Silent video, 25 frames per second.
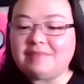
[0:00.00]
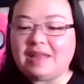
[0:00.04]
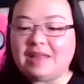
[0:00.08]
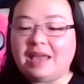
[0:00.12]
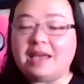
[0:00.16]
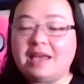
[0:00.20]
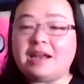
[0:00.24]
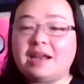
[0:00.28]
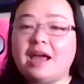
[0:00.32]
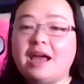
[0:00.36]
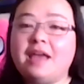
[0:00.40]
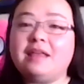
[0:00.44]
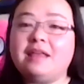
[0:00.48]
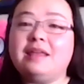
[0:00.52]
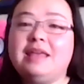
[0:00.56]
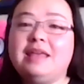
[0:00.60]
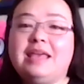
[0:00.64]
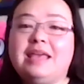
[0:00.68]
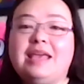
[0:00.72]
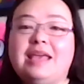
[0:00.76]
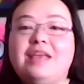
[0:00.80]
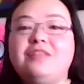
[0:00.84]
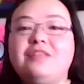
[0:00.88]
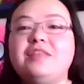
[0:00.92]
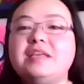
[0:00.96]
And
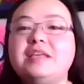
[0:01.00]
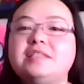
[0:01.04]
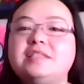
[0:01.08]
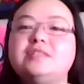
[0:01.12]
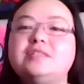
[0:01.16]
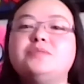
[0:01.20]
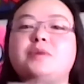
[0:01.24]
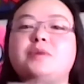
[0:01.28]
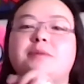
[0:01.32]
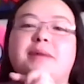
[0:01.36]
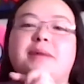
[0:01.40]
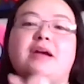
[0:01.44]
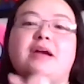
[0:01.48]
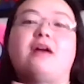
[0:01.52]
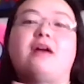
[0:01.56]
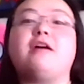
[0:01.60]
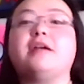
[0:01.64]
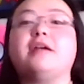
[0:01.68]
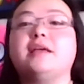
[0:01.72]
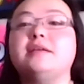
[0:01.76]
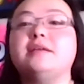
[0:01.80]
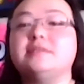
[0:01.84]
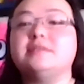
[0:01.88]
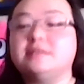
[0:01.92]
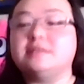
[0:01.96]
this is where my heart
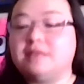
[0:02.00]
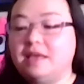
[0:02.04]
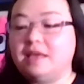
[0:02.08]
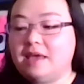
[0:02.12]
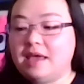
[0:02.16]
is.